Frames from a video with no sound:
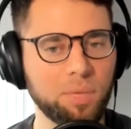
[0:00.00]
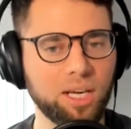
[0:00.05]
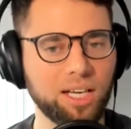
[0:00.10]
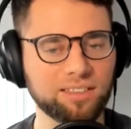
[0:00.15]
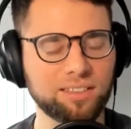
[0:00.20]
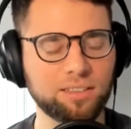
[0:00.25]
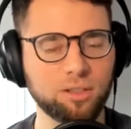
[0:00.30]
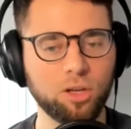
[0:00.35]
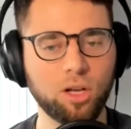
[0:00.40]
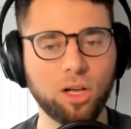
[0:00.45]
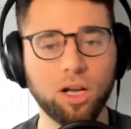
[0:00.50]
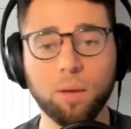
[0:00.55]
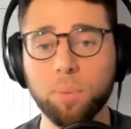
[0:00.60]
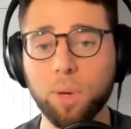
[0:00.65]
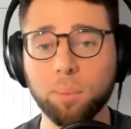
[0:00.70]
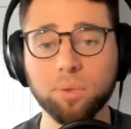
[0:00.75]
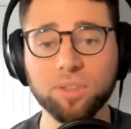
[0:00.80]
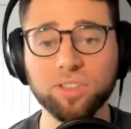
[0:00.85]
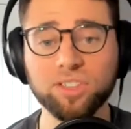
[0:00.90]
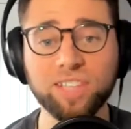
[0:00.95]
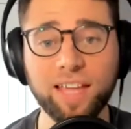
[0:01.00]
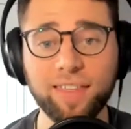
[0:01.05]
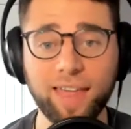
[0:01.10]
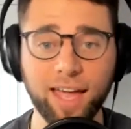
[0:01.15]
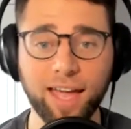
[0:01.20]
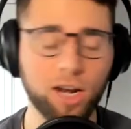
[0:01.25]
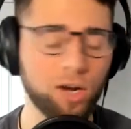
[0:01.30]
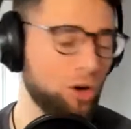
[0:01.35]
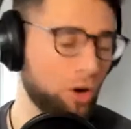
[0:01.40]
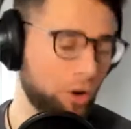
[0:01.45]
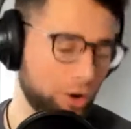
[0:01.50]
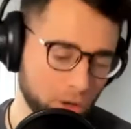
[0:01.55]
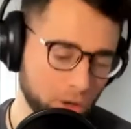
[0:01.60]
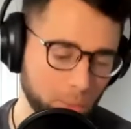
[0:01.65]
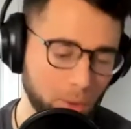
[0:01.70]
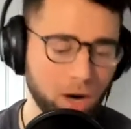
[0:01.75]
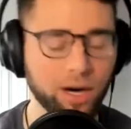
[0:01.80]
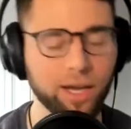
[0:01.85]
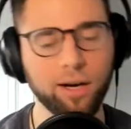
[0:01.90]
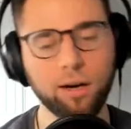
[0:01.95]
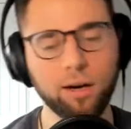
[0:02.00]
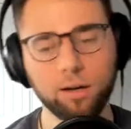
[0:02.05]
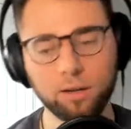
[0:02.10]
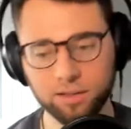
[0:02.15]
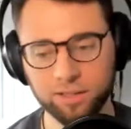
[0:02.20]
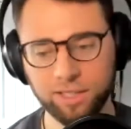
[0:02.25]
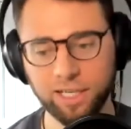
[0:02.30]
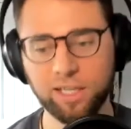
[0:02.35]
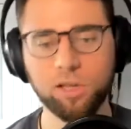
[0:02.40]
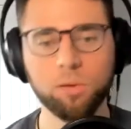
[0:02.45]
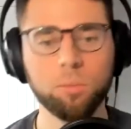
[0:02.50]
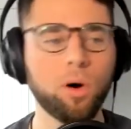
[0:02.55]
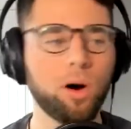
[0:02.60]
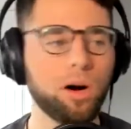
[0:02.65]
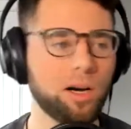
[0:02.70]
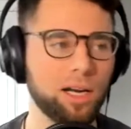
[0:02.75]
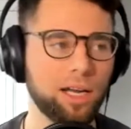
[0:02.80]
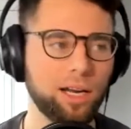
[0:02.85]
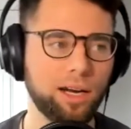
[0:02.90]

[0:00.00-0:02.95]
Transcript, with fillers: Because people say that, know your market, understand your market,